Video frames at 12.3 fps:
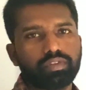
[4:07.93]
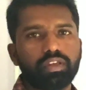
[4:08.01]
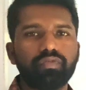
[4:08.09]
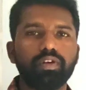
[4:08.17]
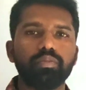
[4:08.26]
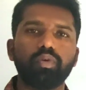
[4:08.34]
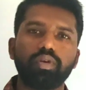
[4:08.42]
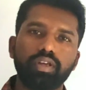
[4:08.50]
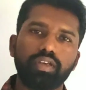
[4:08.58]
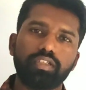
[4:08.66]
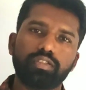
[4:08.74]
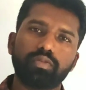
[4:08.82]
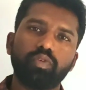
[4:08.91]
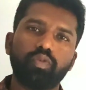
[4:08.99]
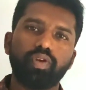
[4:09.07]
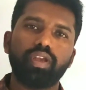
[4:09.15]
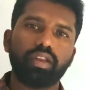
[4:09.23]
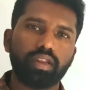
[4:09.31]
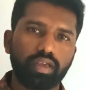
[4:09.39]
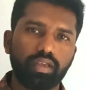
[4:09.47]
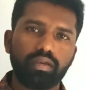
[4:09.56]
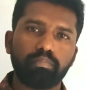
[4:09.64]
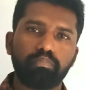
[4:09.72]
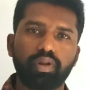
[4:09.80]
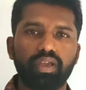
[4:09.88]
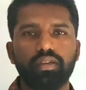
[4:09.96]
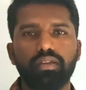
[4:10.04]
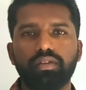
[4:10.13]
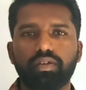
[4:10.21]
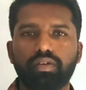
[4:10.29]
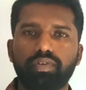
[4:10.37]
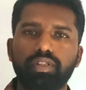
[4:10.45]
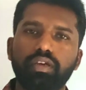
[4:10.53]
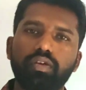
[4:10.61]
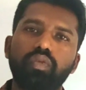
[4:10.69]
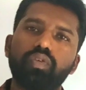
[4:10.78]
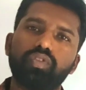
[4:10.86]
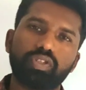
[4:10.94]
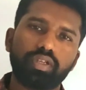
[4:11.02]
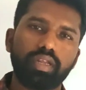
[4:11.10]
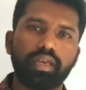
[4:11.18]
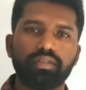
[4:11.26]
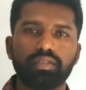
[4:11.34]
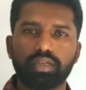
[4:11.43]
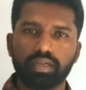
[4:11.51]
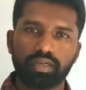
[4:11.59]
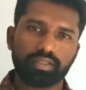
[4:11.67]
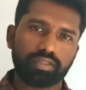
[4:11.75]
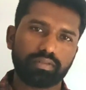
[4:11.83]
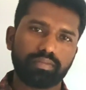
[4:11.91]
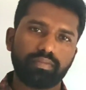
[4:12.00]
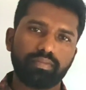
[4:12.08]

If a body is moving in a plane with a constant acceleration,